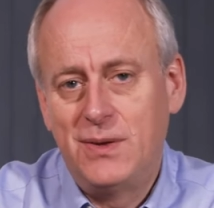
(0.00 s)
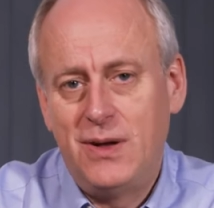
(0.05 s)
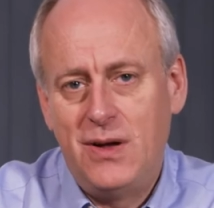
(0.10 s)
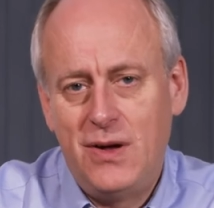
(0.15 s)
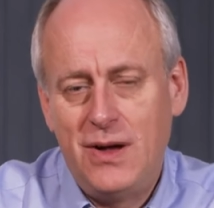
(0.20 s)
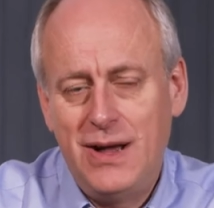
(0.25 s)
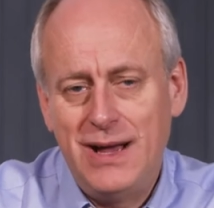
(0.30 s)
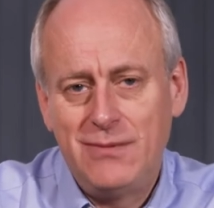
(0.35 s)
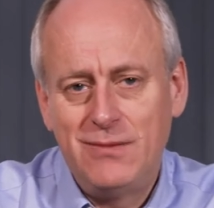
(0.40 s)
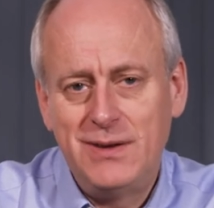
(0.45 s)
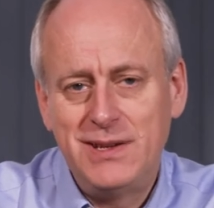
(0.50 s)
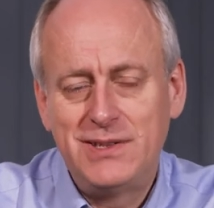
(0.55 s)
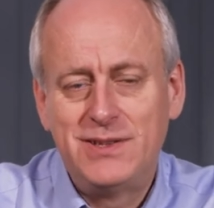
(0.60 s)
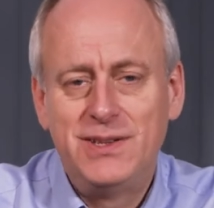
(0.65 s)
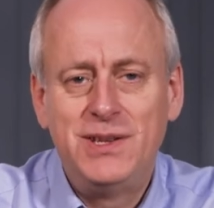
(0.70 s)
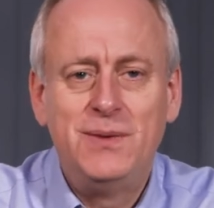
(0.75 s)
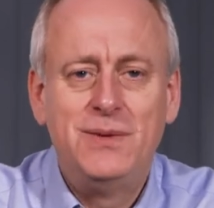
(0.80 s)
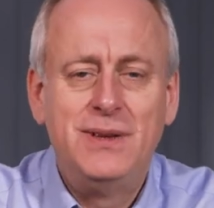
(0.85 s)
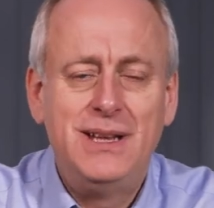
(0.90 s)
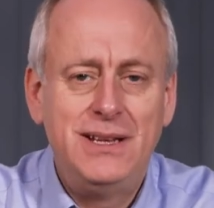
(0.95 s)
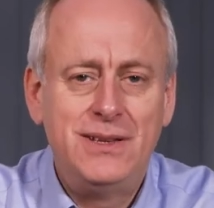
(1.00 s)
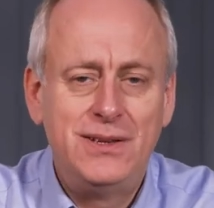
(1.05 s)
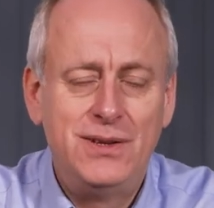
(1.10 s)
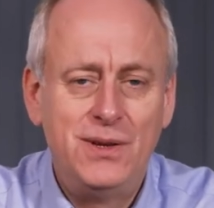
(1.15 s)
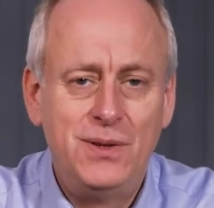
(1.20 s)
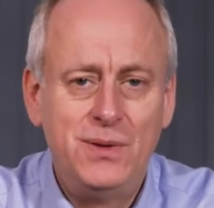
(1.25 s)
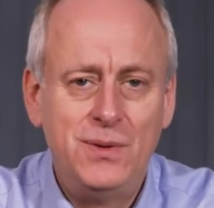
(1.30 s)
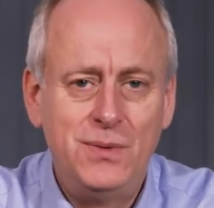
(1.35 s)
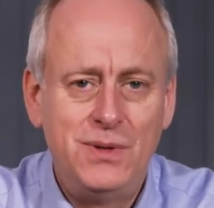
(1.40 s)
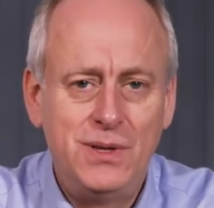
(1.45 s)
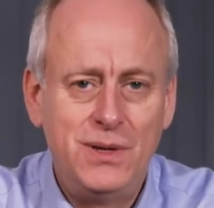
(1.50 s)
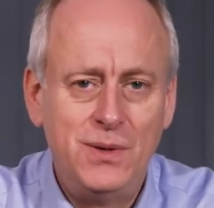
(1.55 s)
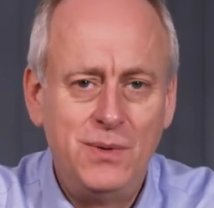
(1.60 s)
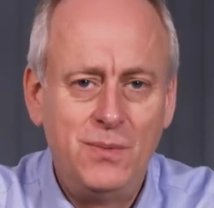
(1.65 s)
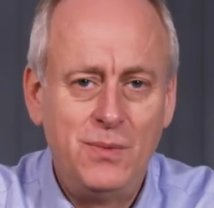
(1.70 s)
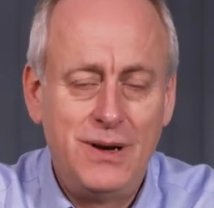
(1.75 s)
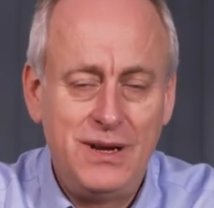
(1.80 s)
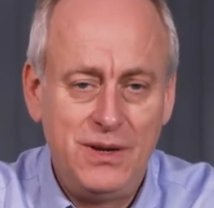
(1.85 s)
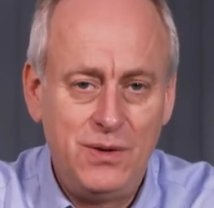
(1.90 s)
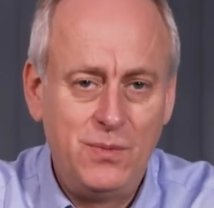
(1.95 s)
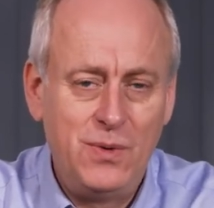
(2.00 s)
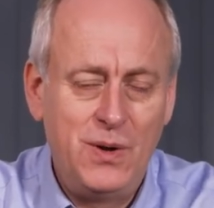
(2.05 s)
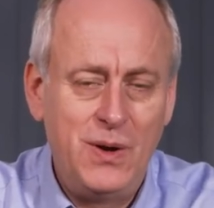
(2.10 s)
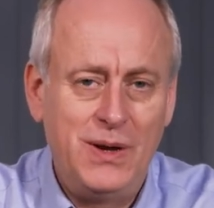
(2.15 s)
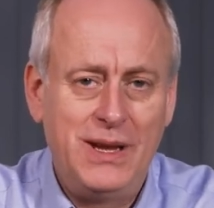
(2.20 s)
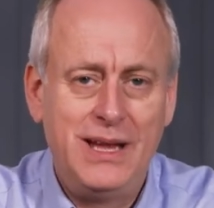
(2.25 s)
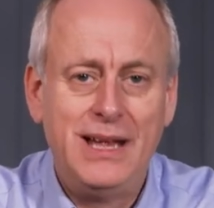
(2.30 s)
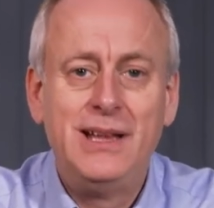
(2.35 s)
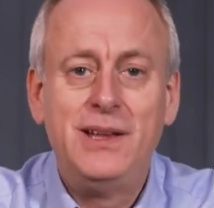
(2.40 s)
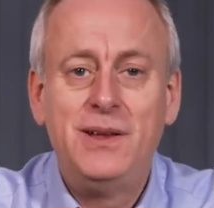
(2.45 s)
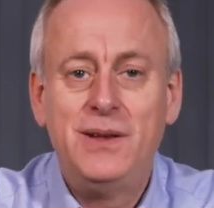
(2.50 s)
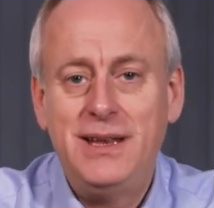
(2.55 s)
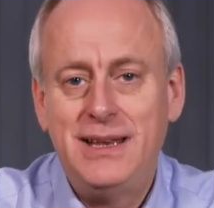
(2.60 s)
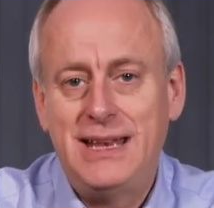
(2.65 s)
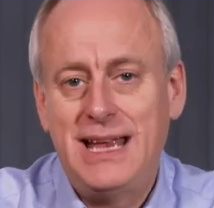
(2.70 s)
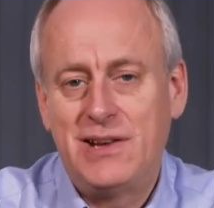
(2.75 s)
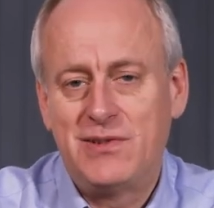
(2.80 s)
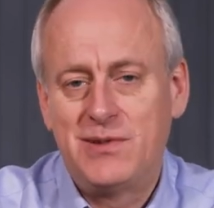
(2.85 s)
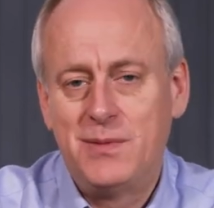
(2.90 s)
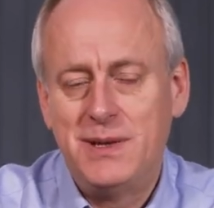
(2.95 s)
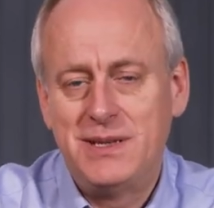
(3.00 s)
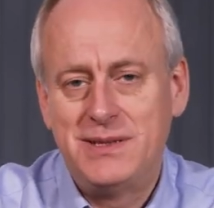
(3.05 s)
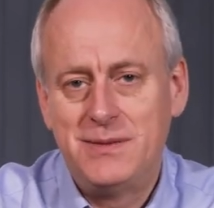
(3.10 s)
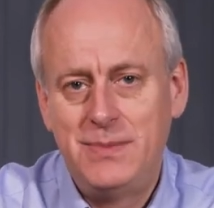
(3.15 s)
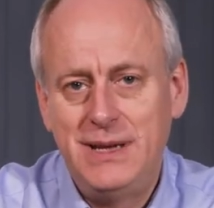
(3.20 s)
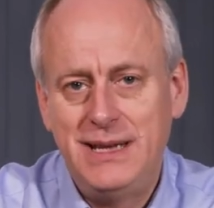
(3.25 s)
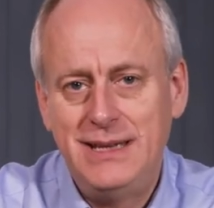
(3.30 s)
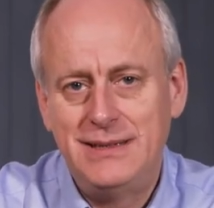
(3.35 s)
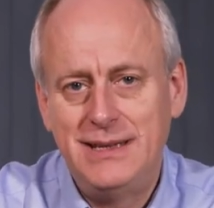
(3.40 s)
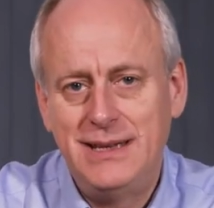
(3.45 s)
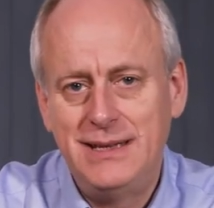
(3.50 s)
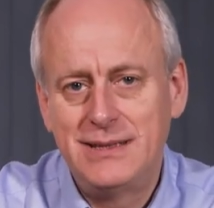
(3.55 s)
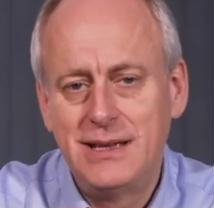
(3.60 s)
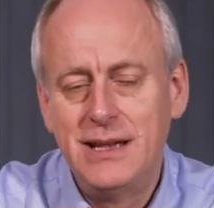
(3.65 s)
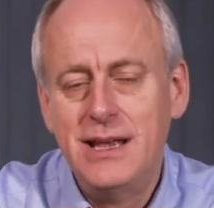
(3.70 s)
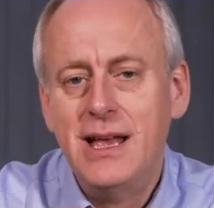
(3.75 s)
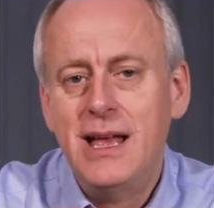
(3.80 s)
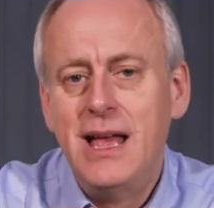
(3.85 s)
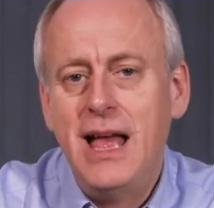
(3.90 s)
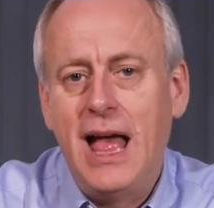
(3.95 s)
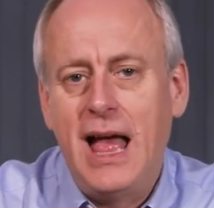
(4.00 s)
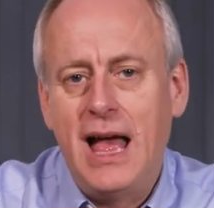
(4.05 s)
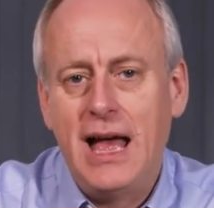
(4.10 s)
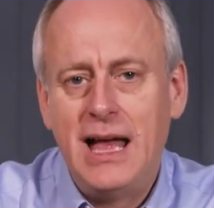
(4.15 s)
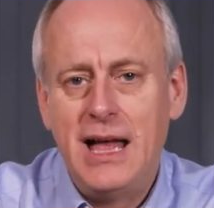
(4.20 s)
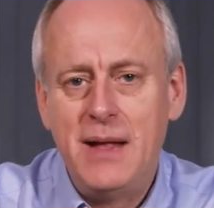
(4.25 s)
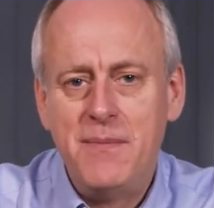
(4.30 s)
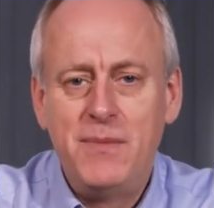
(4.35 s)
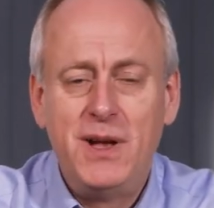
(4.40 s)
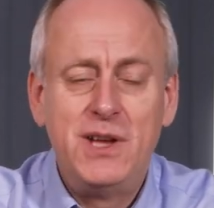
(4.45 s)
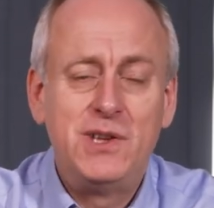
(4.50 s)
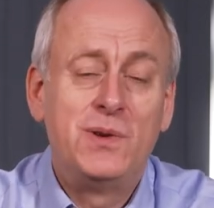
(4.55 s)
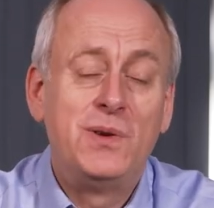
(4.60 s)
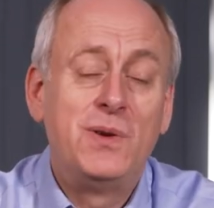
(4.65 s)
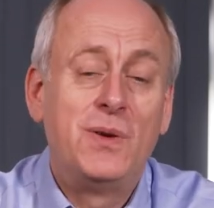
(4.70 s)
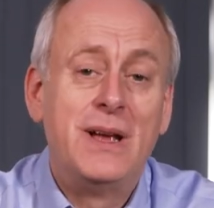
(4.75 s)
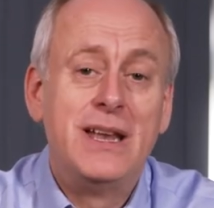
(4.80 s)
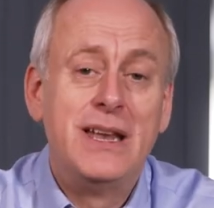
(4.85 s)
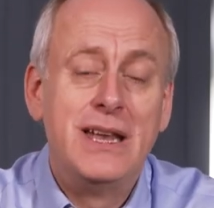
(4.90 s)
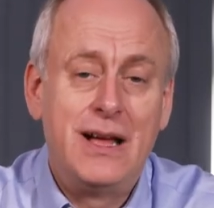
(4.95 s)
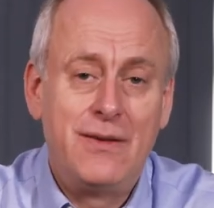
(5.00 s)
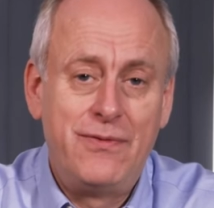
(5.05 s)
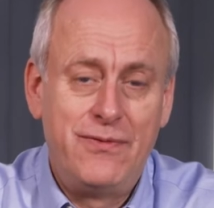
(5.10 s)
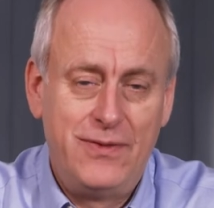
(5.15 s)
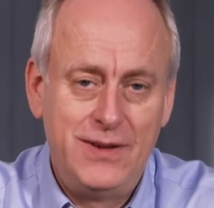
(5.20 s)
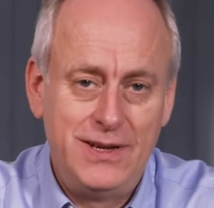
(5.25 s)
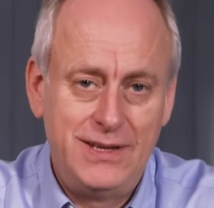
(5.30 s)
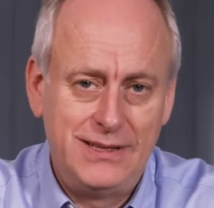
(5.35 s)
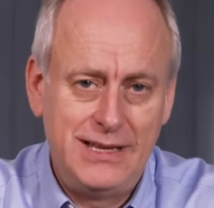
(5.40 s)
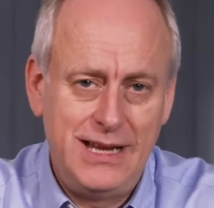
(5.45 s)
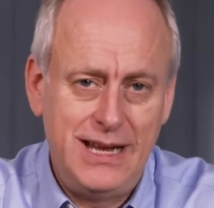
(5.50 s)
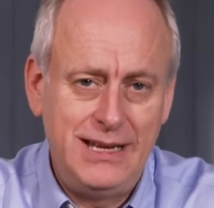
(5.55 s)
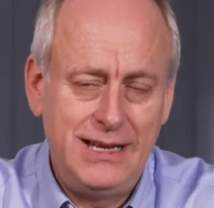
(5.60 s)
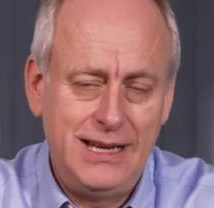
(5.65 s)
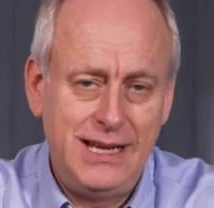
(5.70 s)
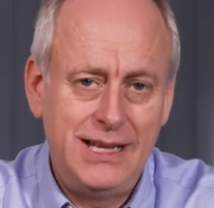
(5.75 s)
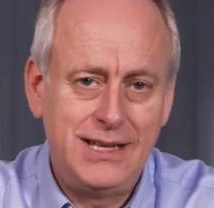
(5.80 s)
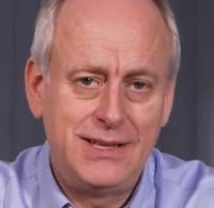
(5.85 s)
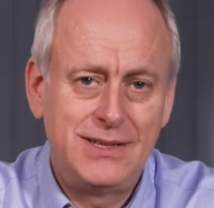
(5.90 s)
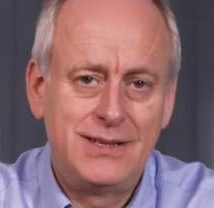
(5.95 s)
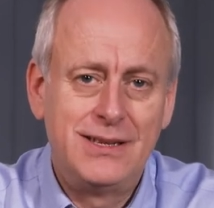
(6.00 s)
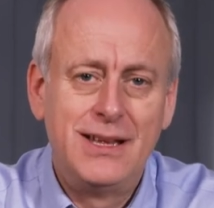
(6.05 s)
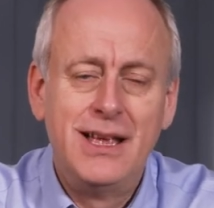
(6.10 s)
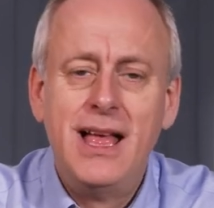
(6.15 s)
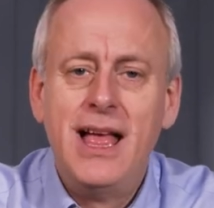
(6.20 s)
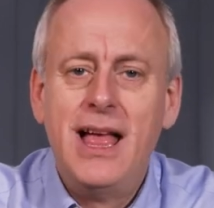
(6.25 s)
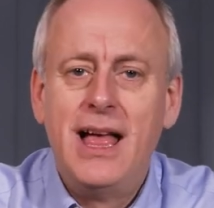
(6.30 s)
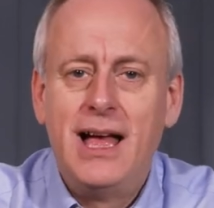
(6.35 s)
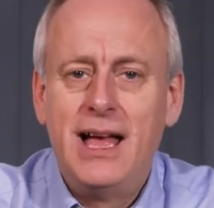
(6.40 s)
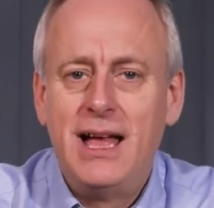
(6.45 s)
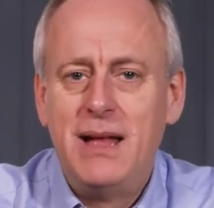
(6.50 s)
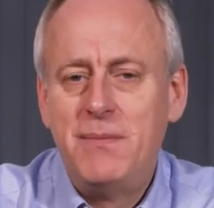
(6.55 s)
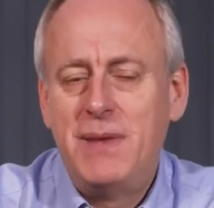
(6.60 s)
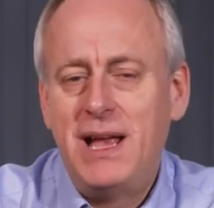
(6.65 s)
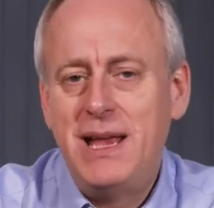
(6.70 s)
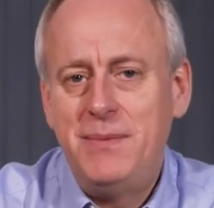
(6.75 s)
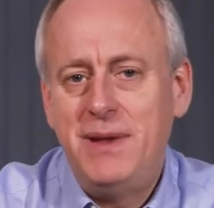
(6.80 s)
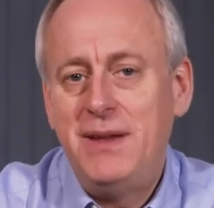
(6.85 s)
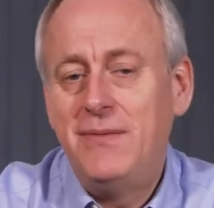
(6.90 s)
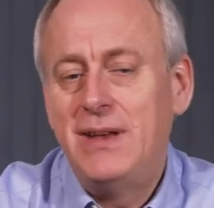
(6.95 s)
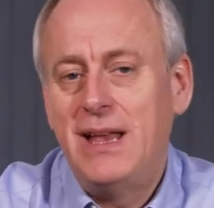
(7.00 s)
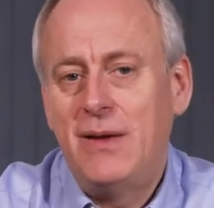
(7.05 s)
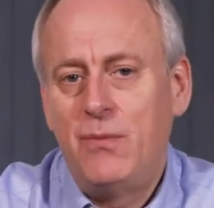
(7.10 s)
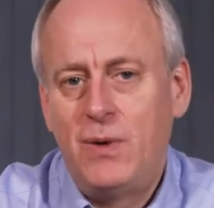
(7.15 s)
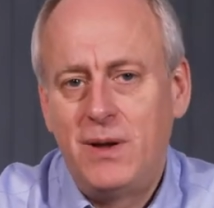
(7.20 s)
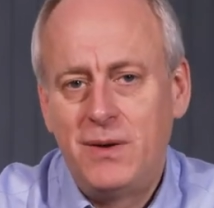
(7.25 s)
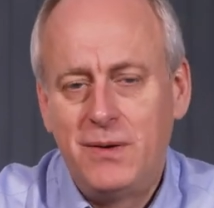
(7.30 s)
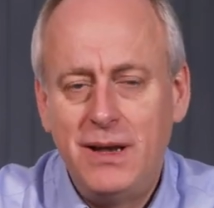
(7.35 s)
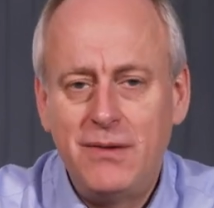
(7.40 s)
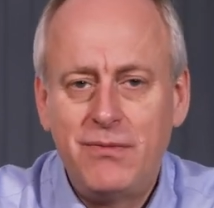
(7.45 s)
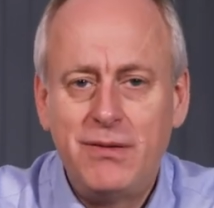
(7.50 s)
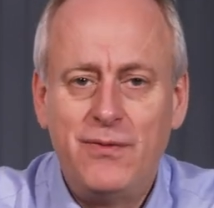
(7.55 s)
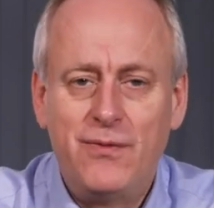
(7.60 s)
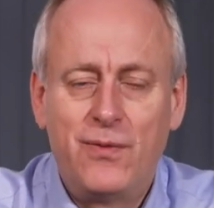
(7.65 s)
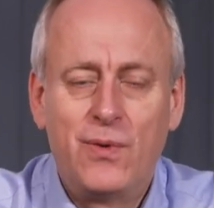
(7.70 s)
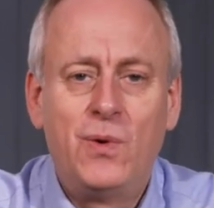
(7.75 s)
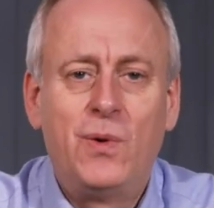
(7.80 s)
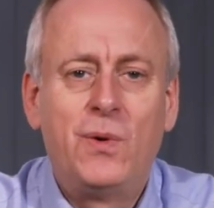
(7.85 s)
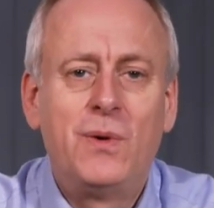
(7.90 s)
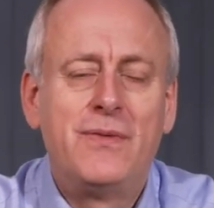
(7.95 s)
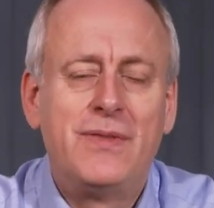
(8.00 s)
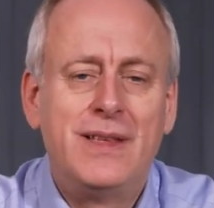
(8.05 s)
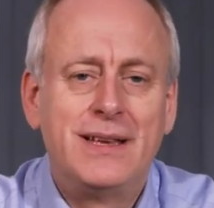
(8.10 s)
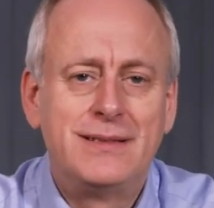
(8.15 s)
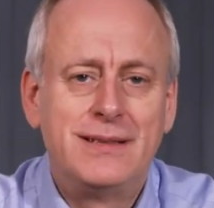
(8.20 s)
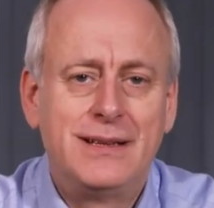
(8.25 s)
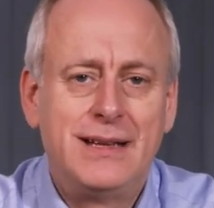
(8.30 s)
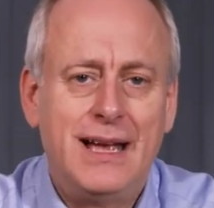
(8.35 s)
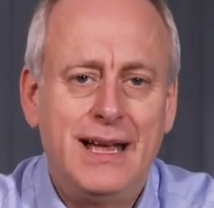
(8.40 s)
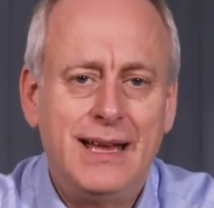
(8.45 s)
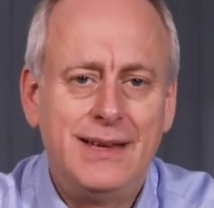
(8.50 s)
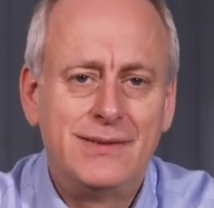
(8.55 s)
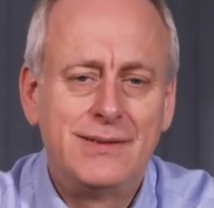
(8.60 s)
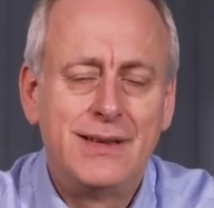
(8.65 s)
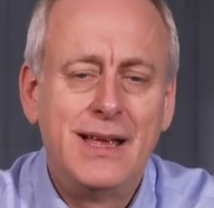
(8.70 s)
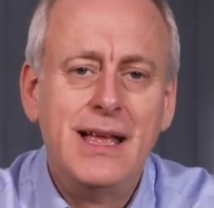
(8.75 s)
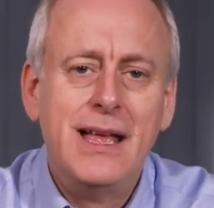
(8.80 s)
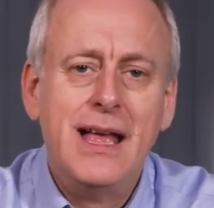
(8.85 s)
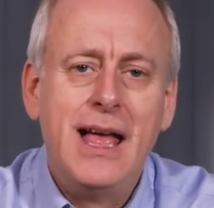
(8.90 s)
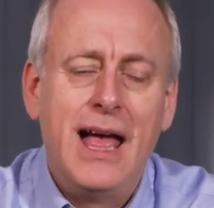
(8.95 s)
or high risks that you need to do where you're working, you need extra bits and pieces, make sure you've got enough first aid kits, maybe even have one on every floor if that's the case.